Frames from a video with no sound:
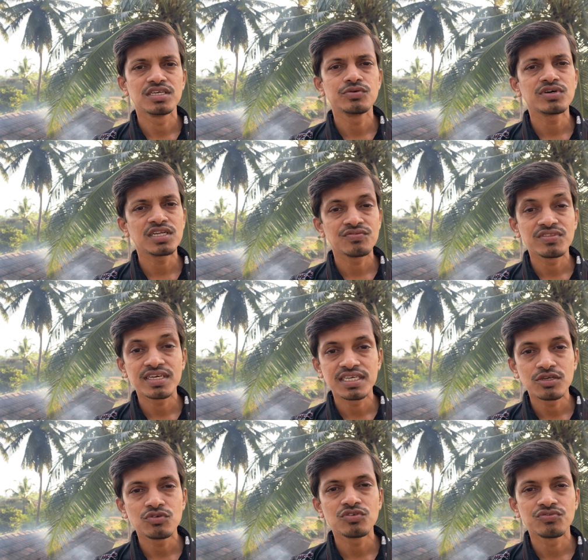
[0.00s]
free. Even if they
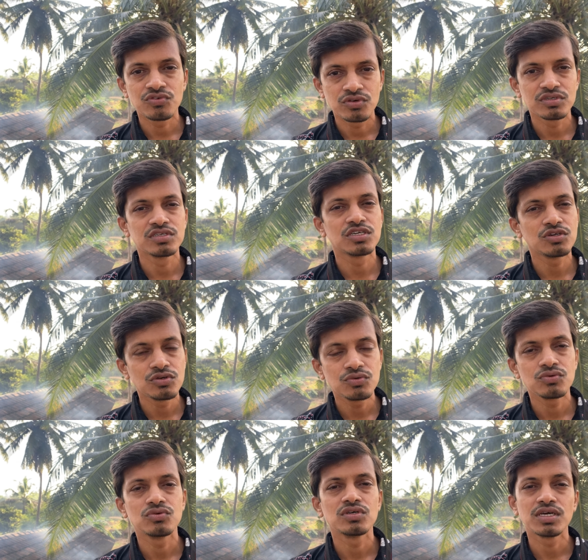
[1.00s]
give
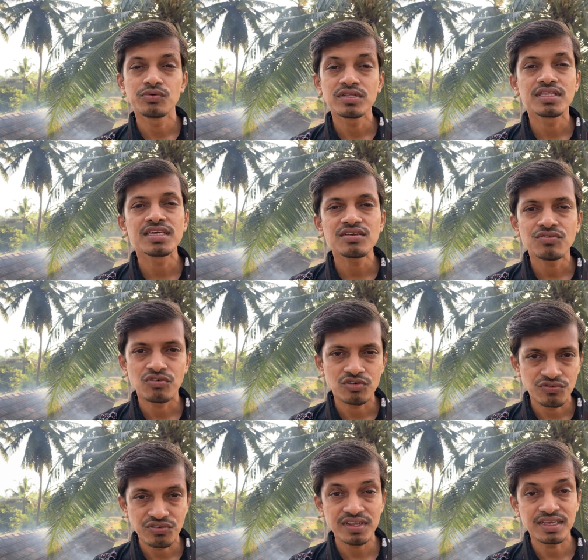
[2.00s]
everything
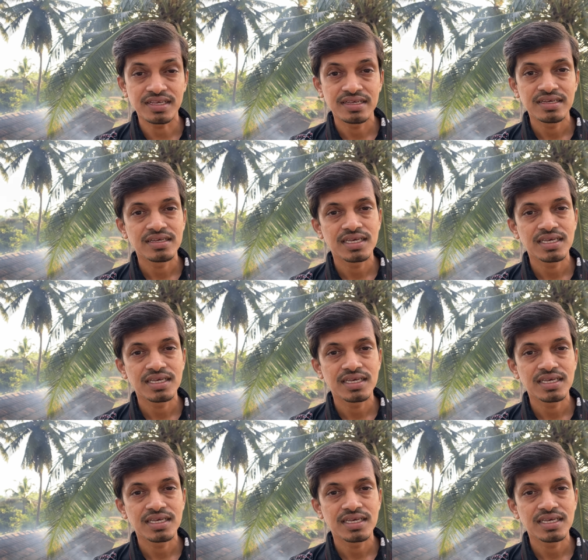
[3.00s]
for free,